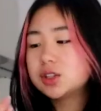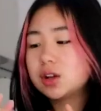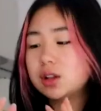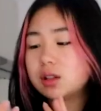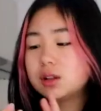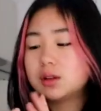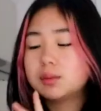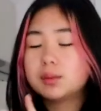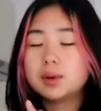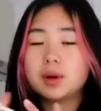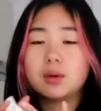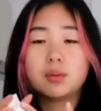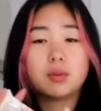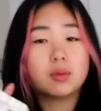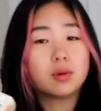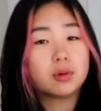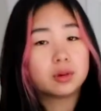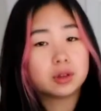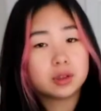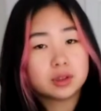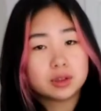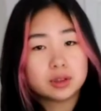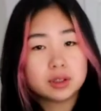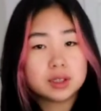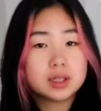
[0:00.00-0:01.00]
got a little bit of
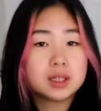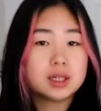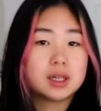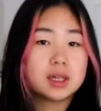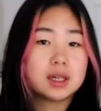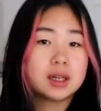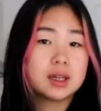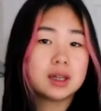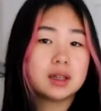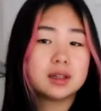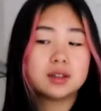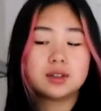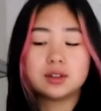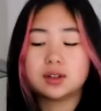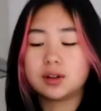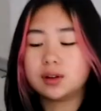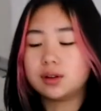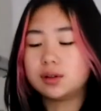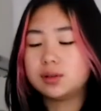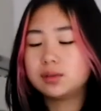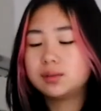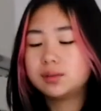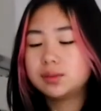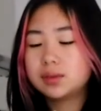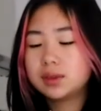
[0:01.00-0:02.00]
water in here,
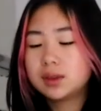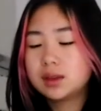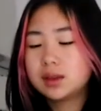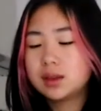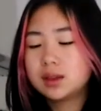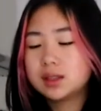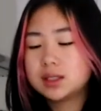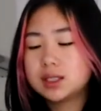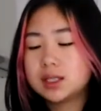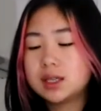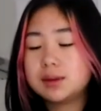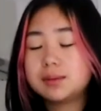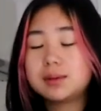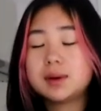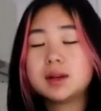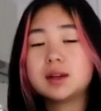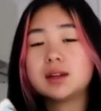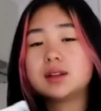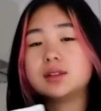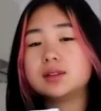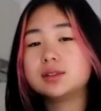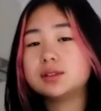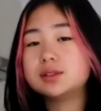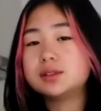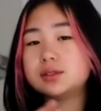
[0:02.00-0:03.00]
keep
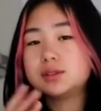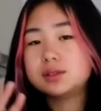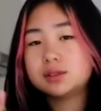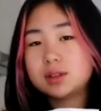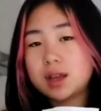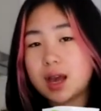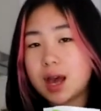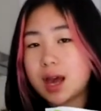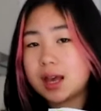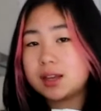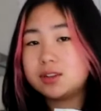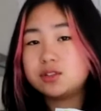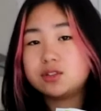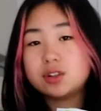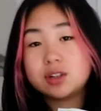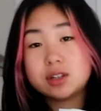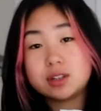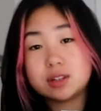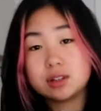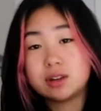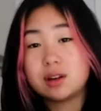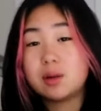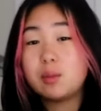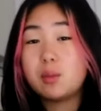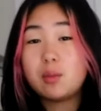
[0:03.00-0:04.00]
her
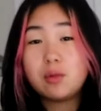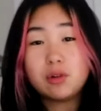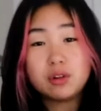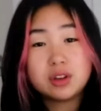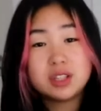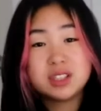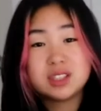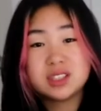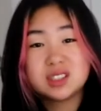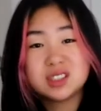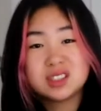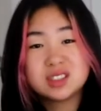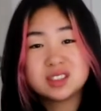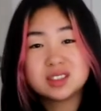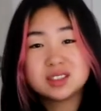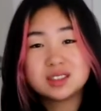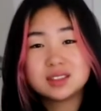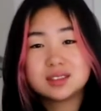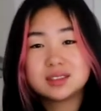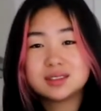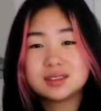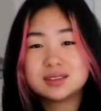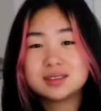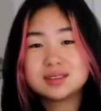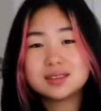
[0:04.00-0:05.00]
hydrated and moist.
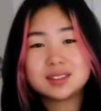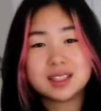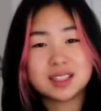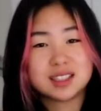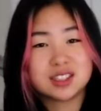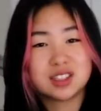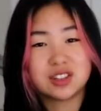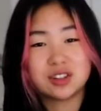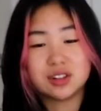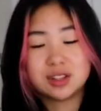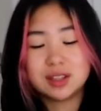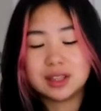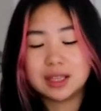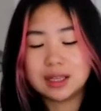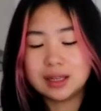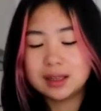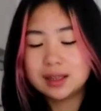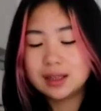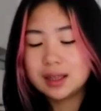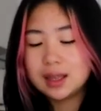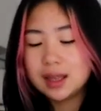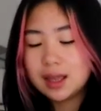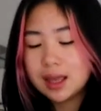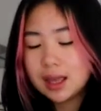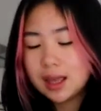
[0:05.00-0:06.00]
It's a good thing.
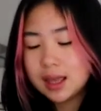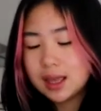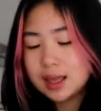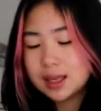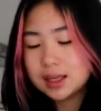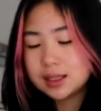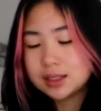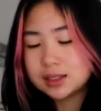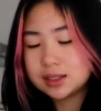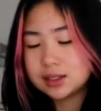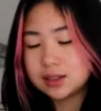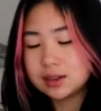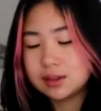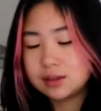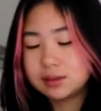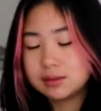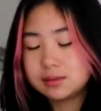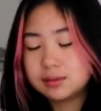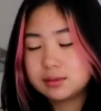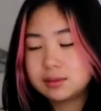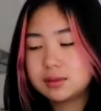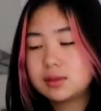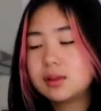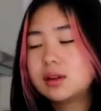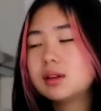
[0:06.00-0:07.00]
So,
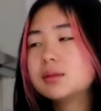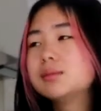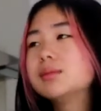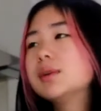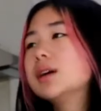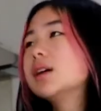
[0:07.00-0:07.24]
oh